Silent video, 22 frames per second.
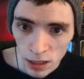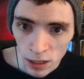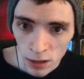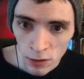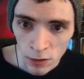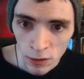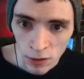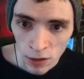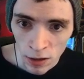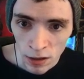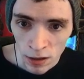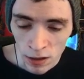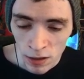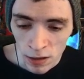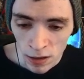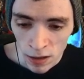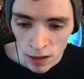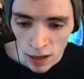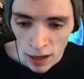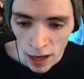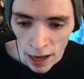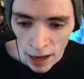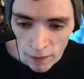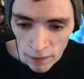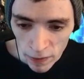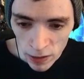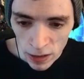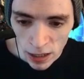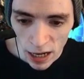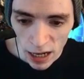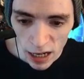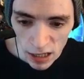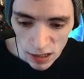or the
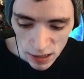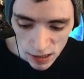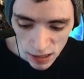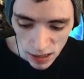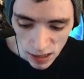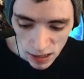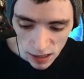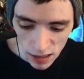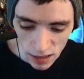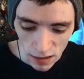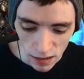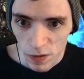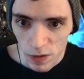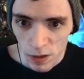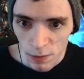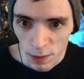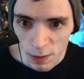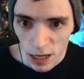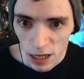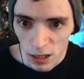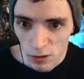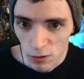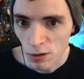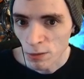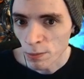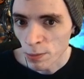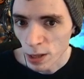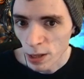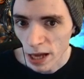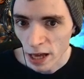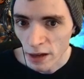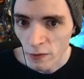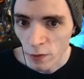advertising space or the
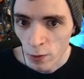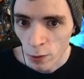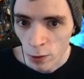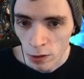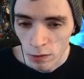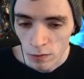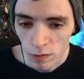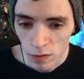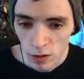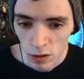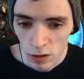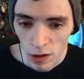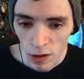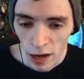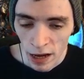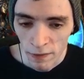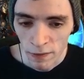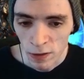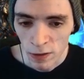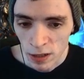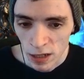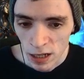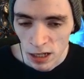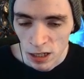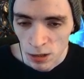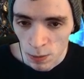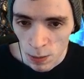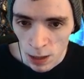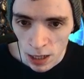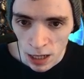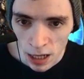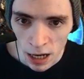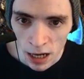platform to advertise
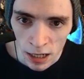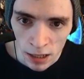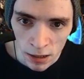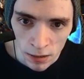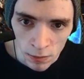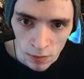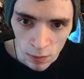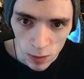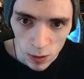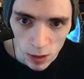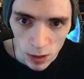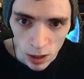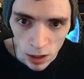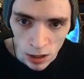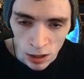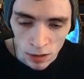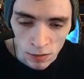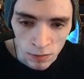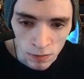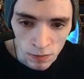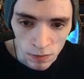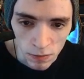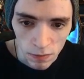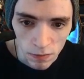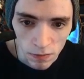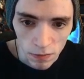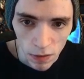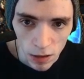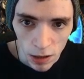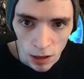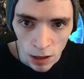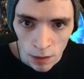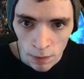my items on
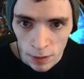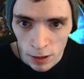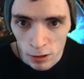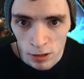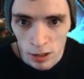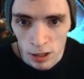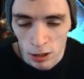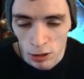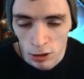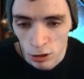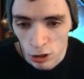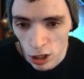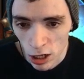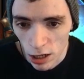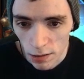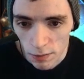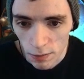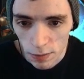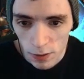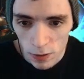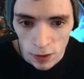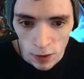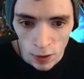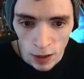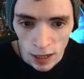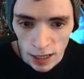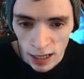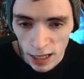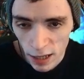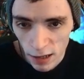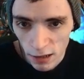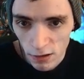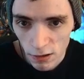a mirror tier shop. So I
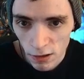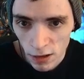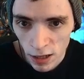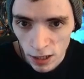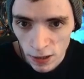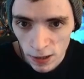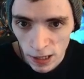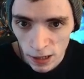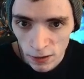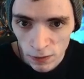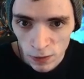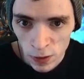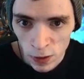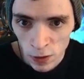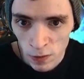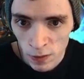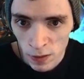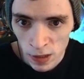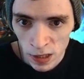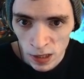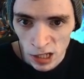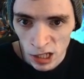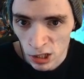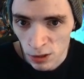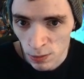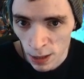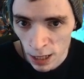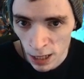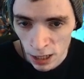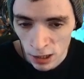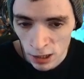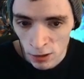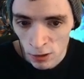can't like self-service and
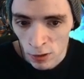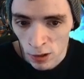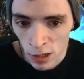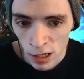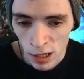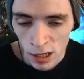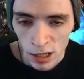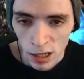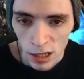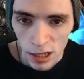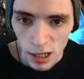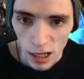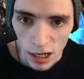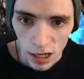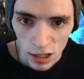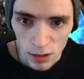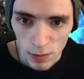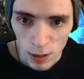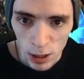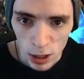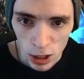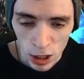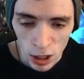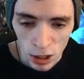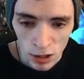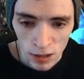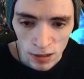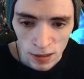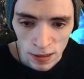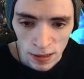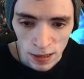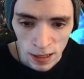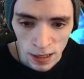expect to get as much
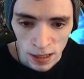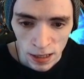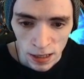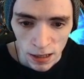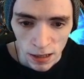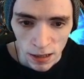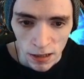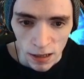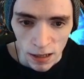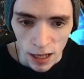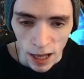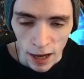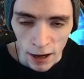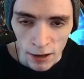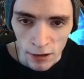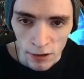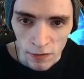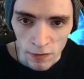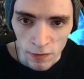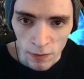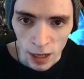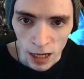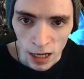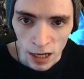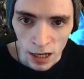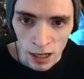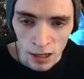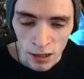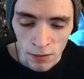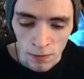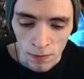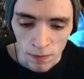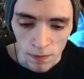currency out of my
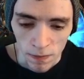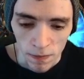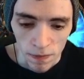item